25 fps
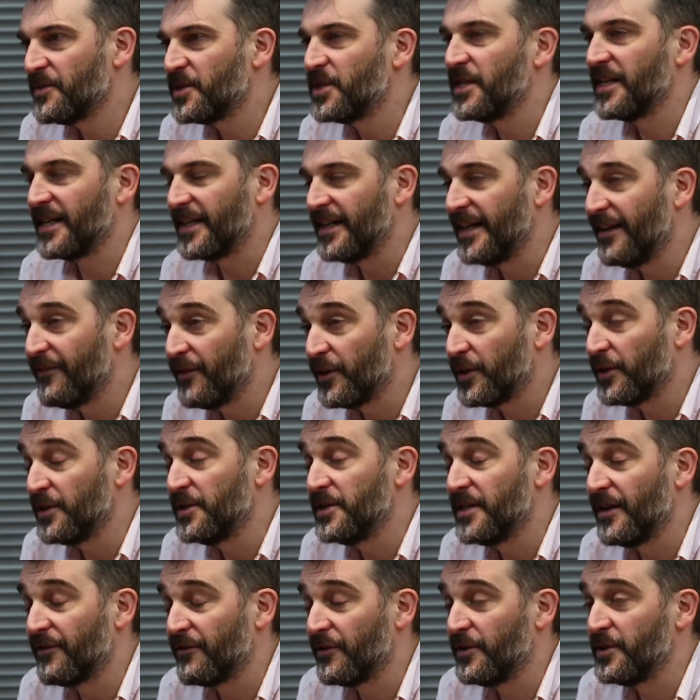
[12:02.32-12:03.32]
significant
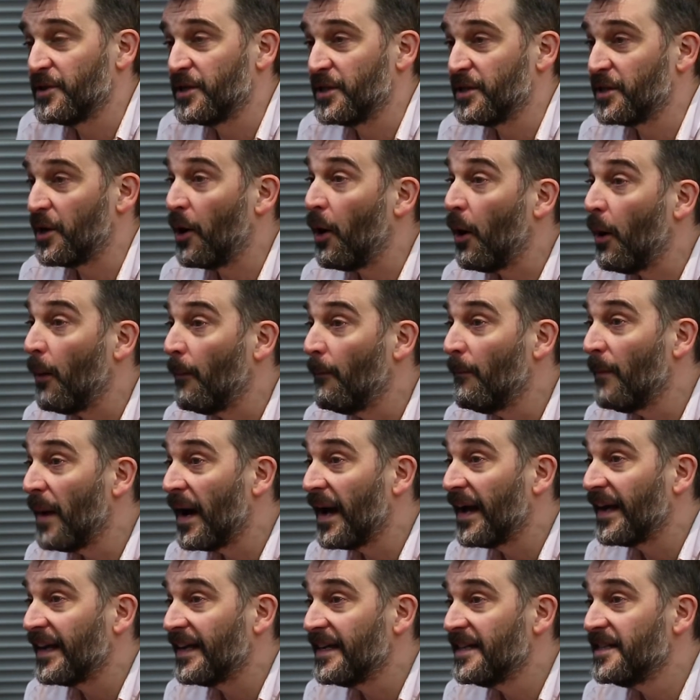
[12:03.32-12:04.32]
differences are
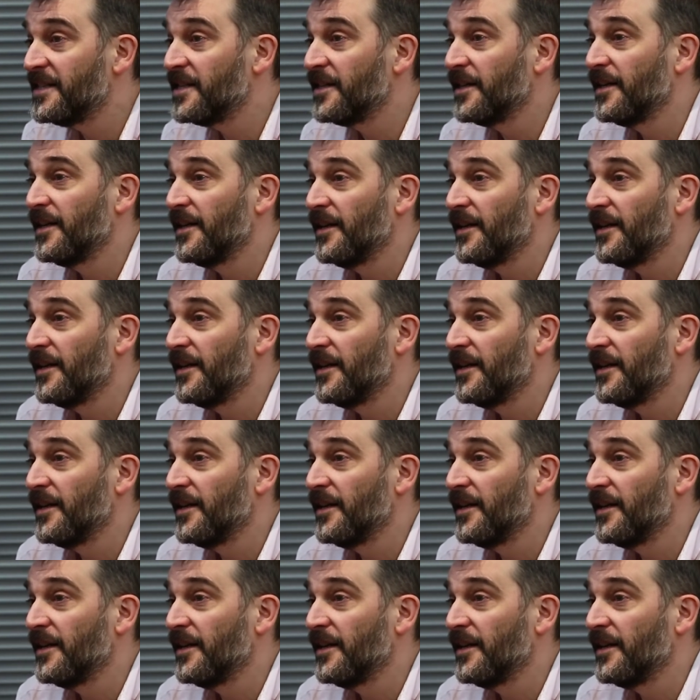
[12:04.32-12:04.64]
made,